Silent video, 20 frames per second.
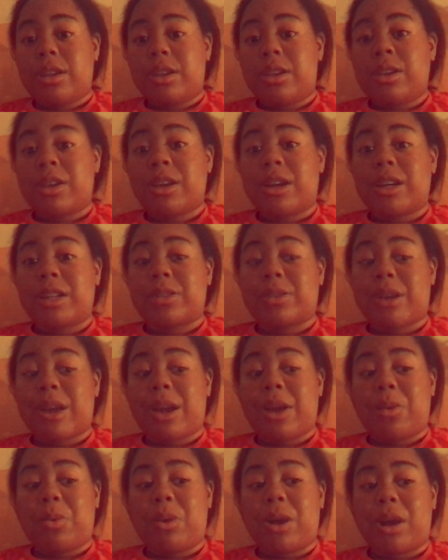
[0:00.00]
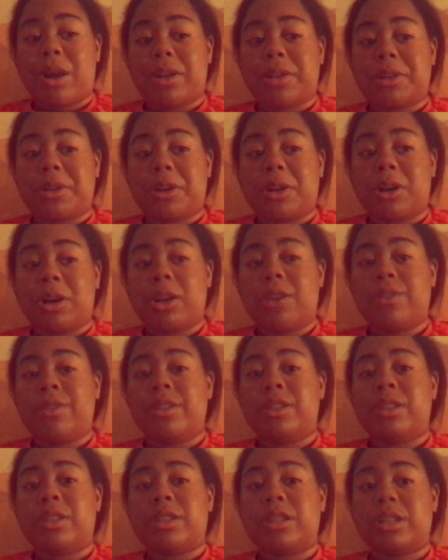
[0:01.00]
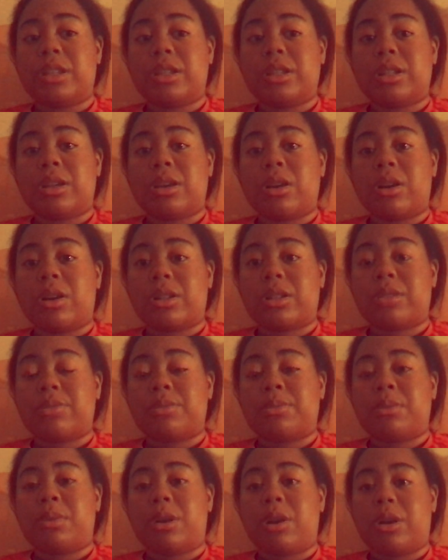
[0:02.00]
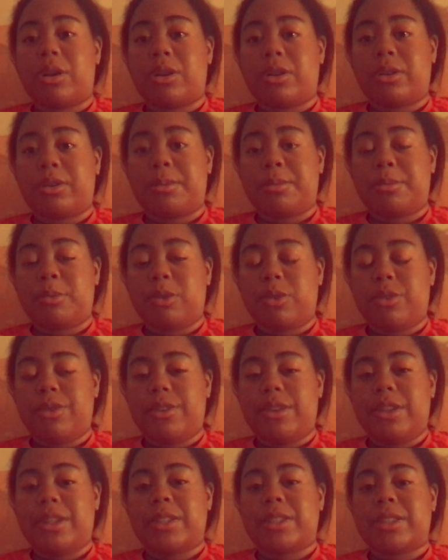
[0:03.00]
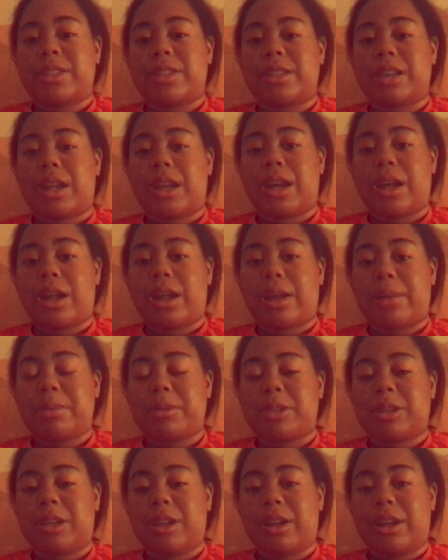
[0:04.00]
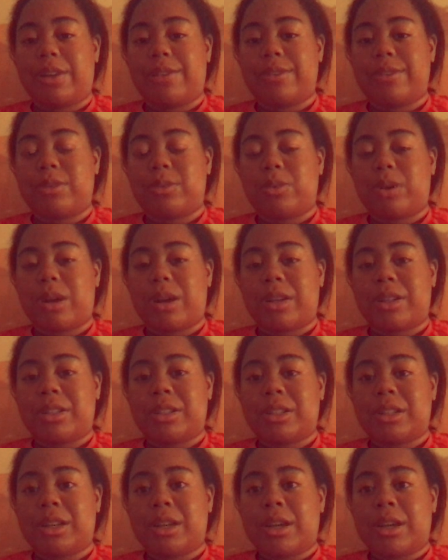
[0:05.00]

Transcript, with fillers: You guys gotta watch all of these good, awesome um, movies that I absolutely love to watch.